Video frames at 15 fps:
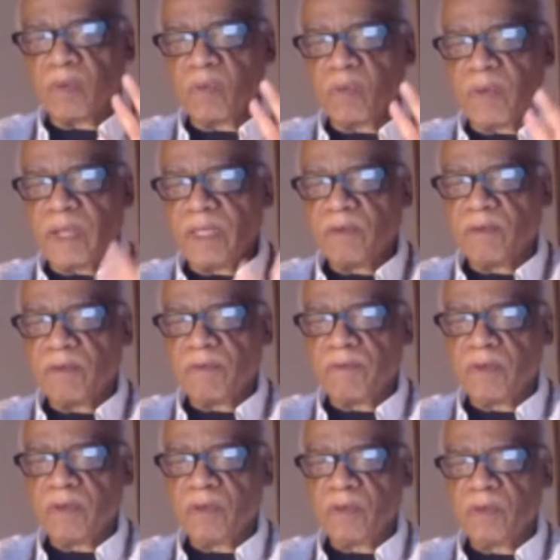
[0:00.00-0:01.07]
way you
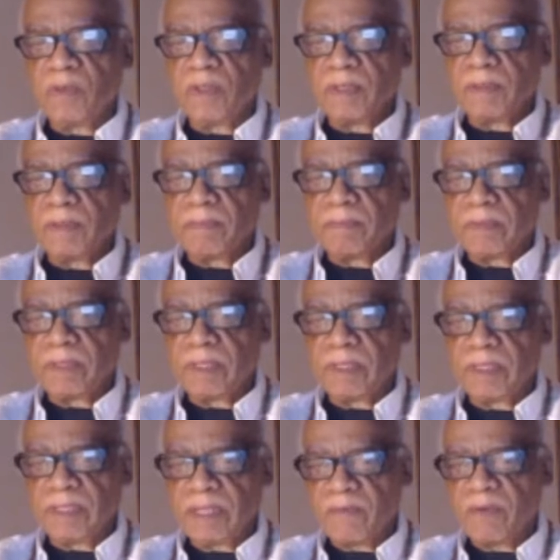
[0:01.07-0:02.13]
view the
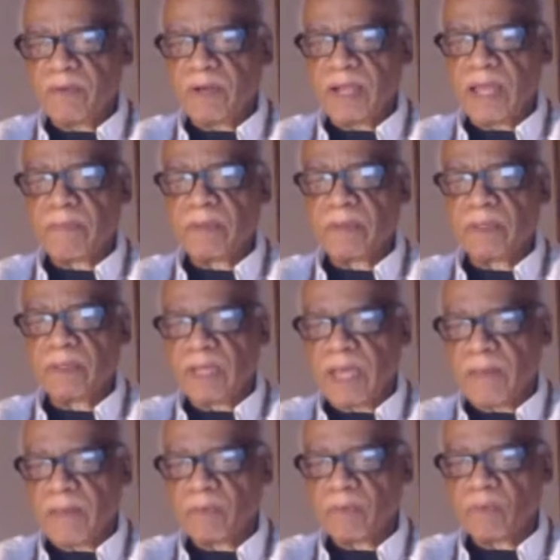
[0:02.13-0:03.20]
never happened
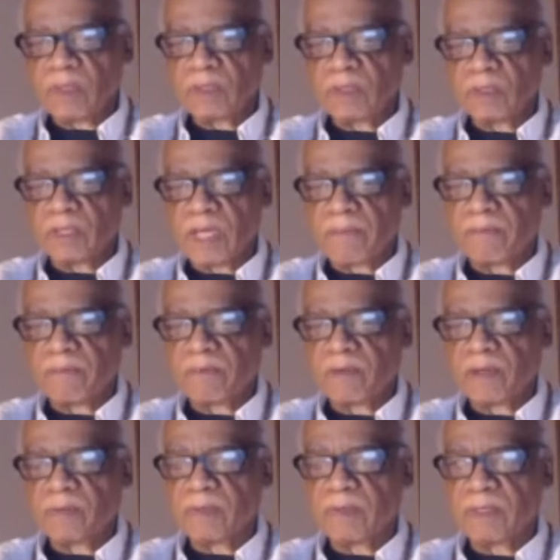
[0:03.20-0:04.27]
once, or happened
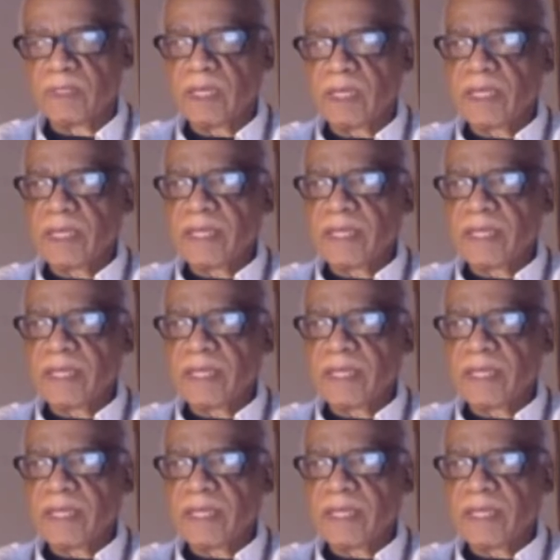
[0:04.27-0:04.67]
frequently,